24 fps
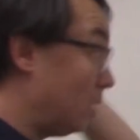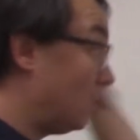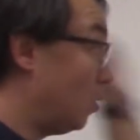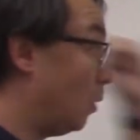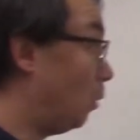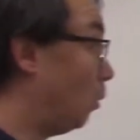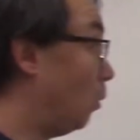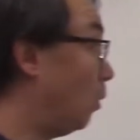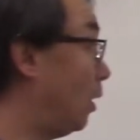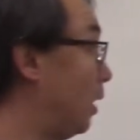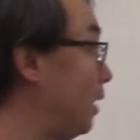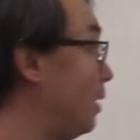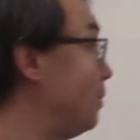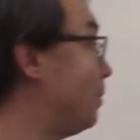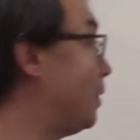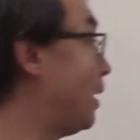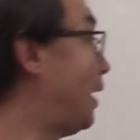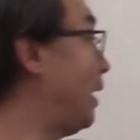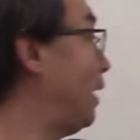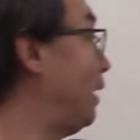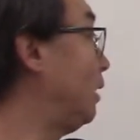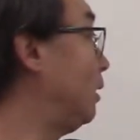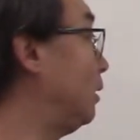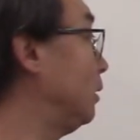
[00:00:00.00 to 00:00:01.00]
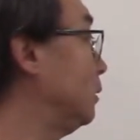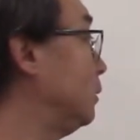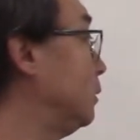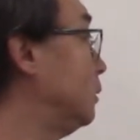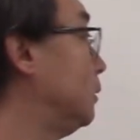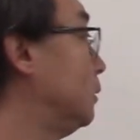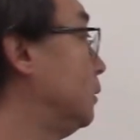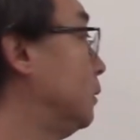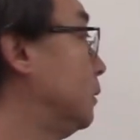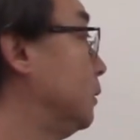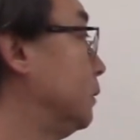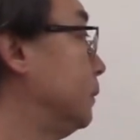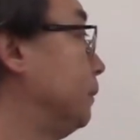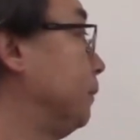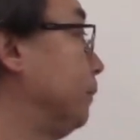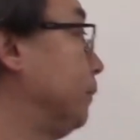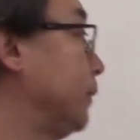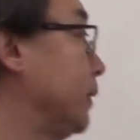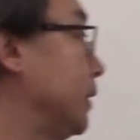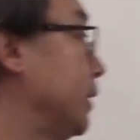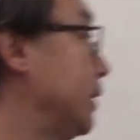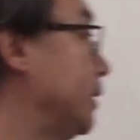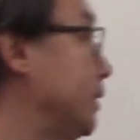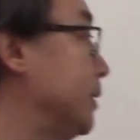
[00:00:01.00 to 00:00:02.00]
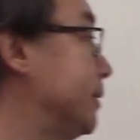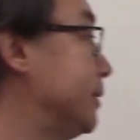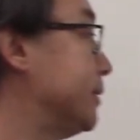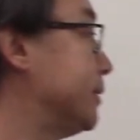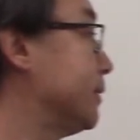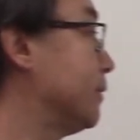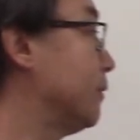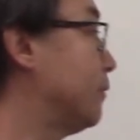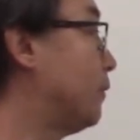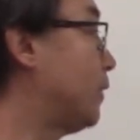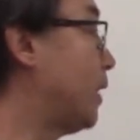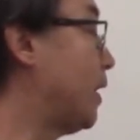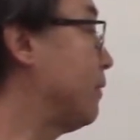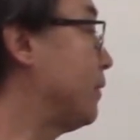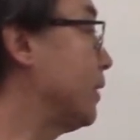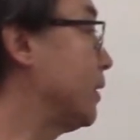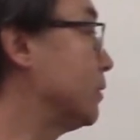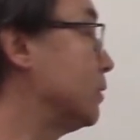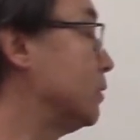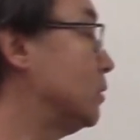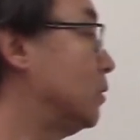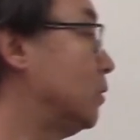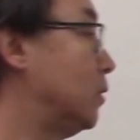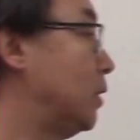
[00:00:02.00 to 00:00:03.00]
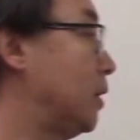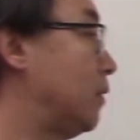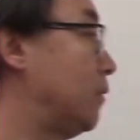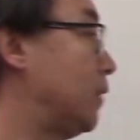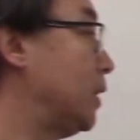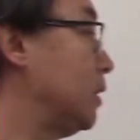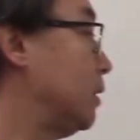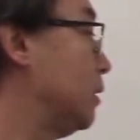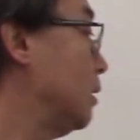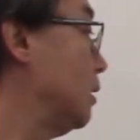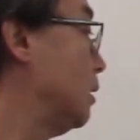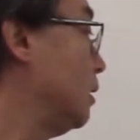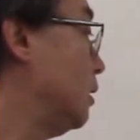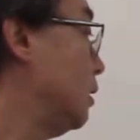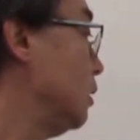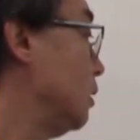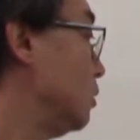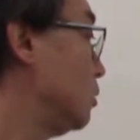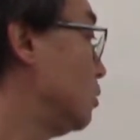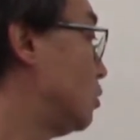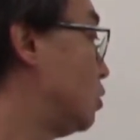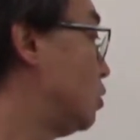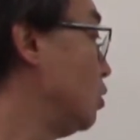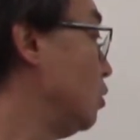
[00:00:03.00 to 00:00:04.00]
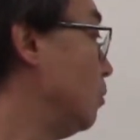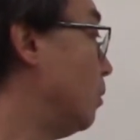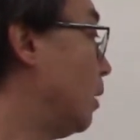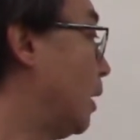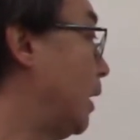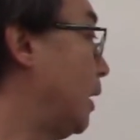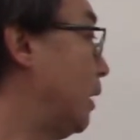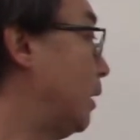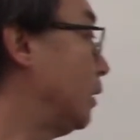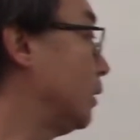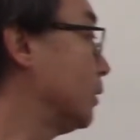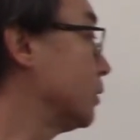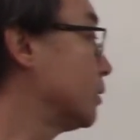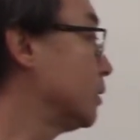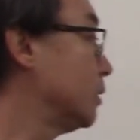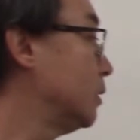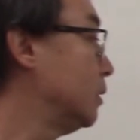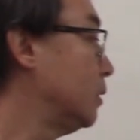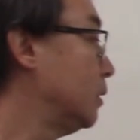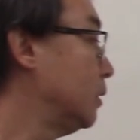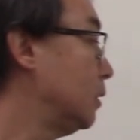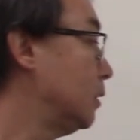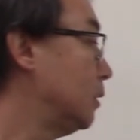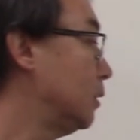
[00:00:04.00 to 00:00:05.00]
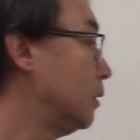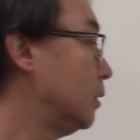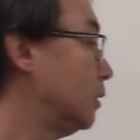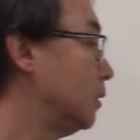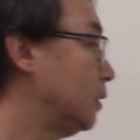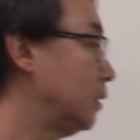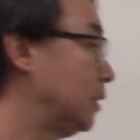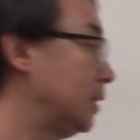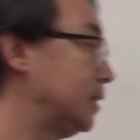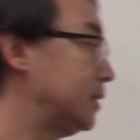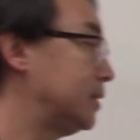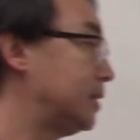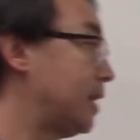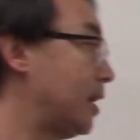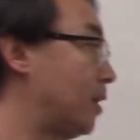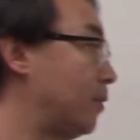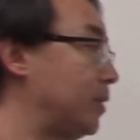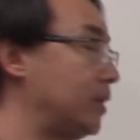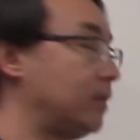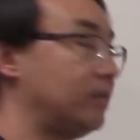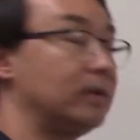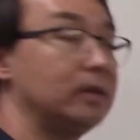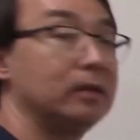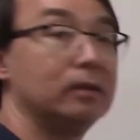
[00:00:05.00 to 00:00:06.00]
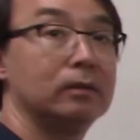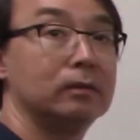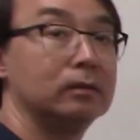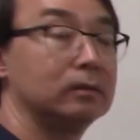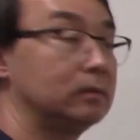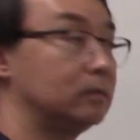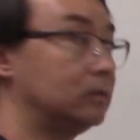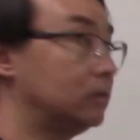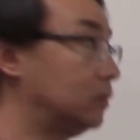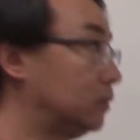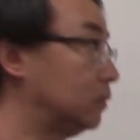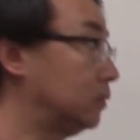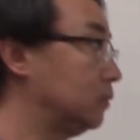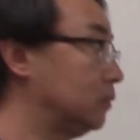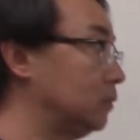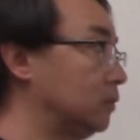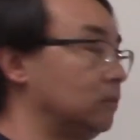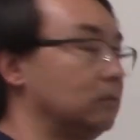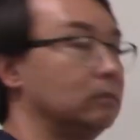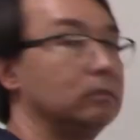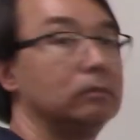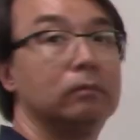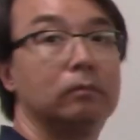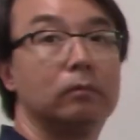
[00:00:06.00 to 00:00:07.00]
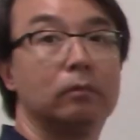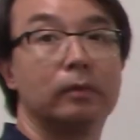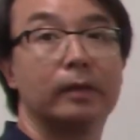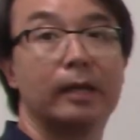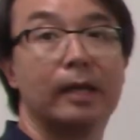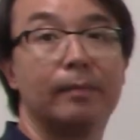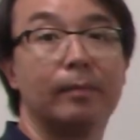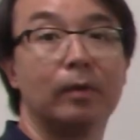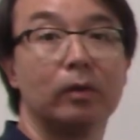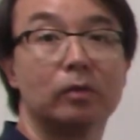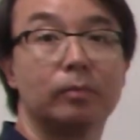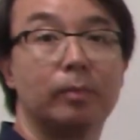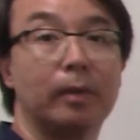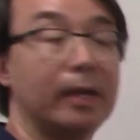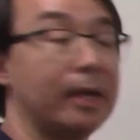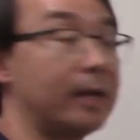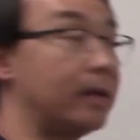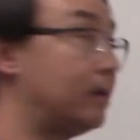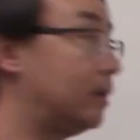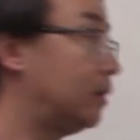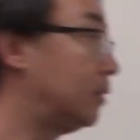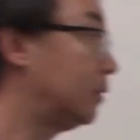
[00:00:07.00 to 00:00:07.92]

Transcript: 1 mile is 5,280 feet. 2 miles is how many feet? Got to multiply it.